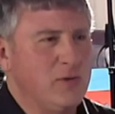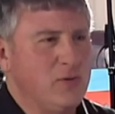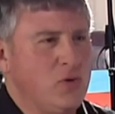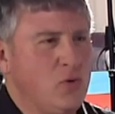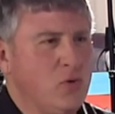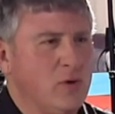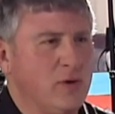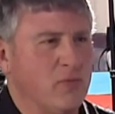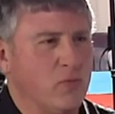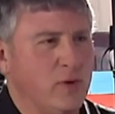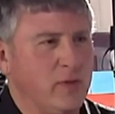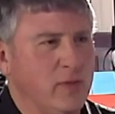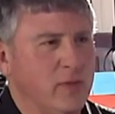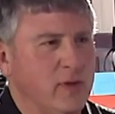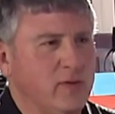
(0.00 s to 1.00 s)
you could have
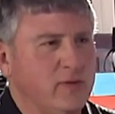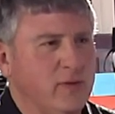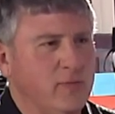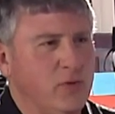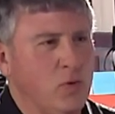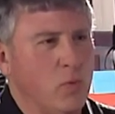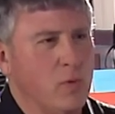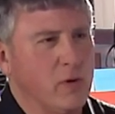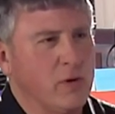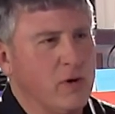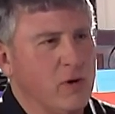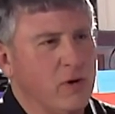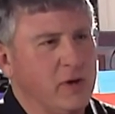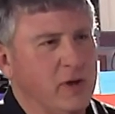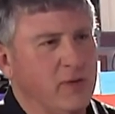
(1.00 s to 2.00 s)
written this if you weren't
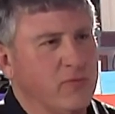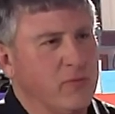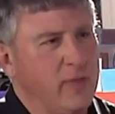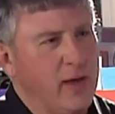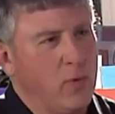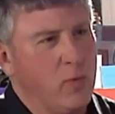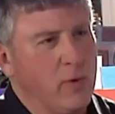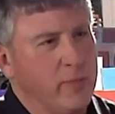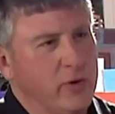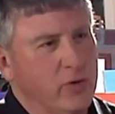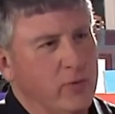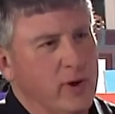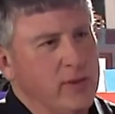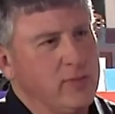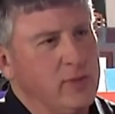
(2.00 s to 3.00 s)
hurting for that woman
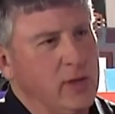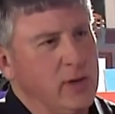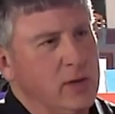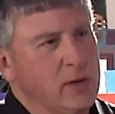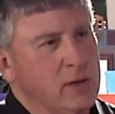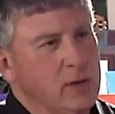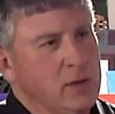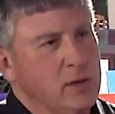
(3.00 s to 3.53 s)
right then.